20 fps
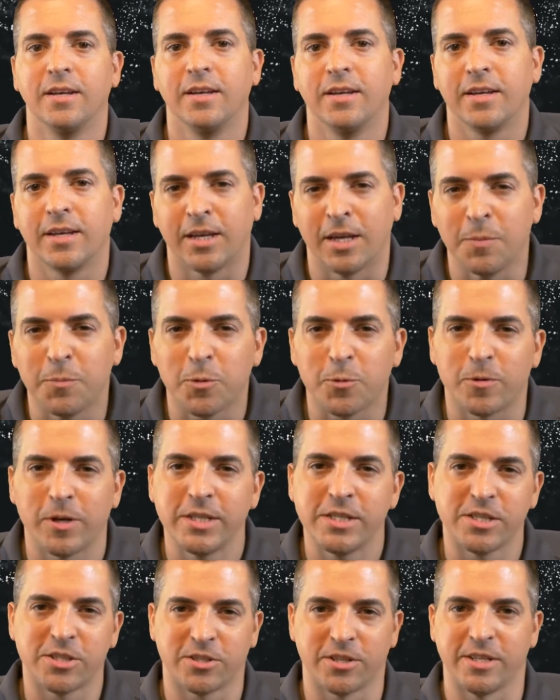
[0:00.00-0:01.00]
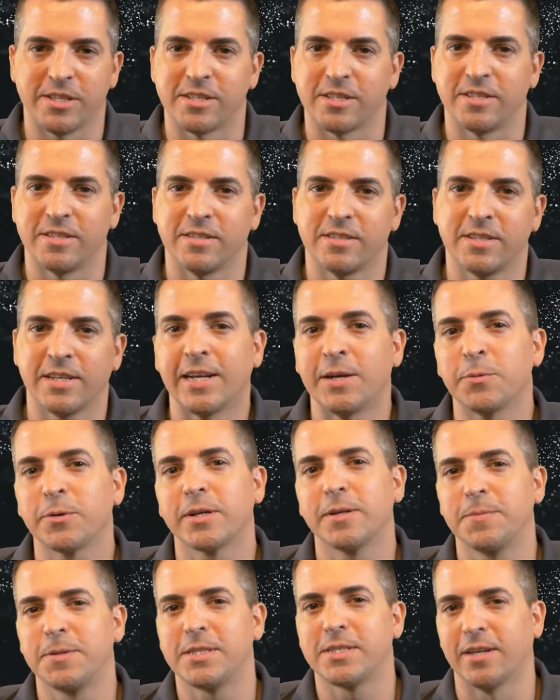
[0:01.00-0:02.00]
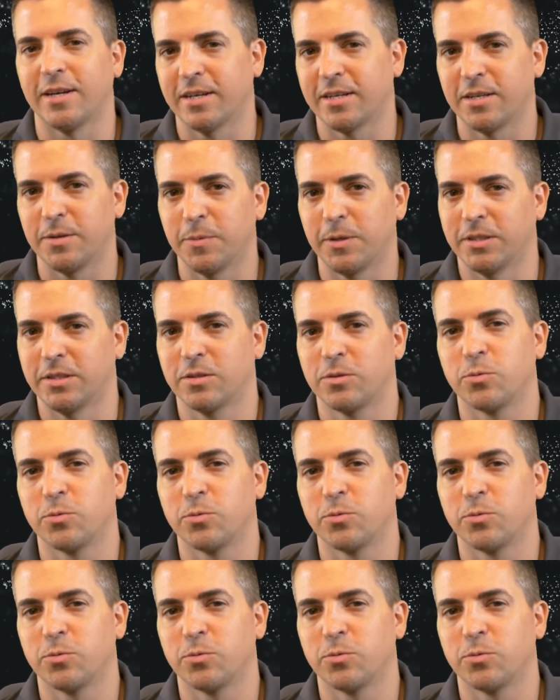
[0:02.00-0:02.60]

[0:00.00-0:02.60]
HIPAA registration. Today we're going to be talking about